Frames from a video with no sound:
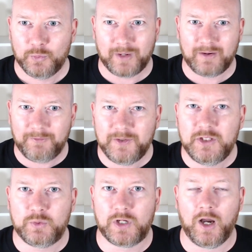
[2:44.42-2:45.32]
Wherever
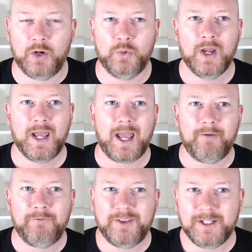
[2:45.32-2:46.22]
you go,
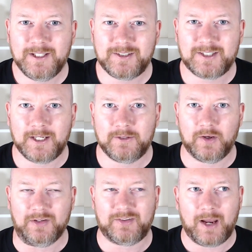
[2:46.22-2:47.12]
everything is
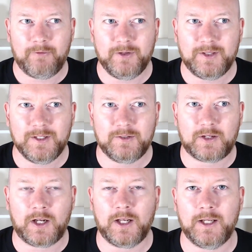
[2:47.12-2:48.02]
sanitized, everything is
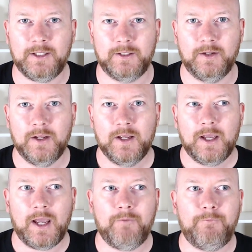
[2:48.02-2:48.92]
clean,
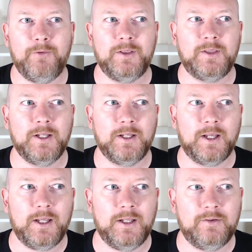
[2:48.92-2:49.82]
everything
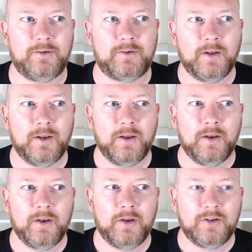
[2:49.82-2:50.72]
is
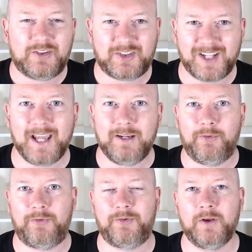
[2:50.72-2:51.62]

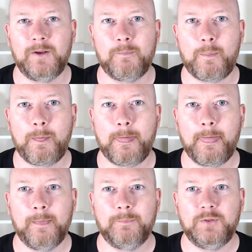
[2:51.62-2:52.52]
safe
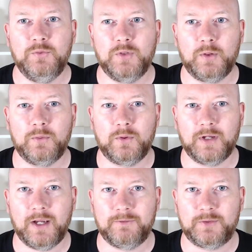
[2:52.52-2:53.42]
you no
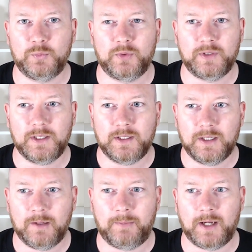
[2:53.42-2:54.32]
longer have to worry
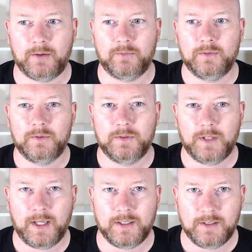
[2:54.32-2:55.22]
about
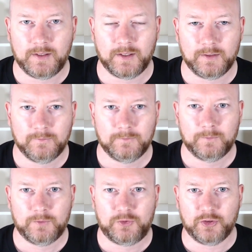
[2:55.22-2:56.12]
anything.
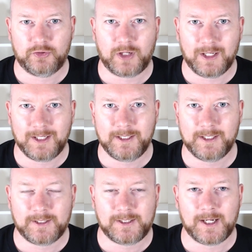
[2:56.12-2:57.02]
Just clean
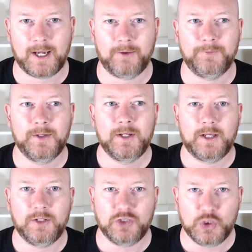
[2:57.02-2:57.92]
it down
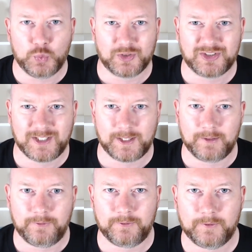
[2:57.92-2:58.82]
and you are
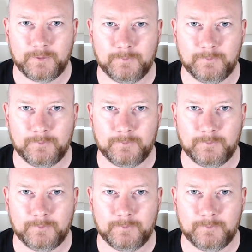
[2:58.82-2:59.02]
safe.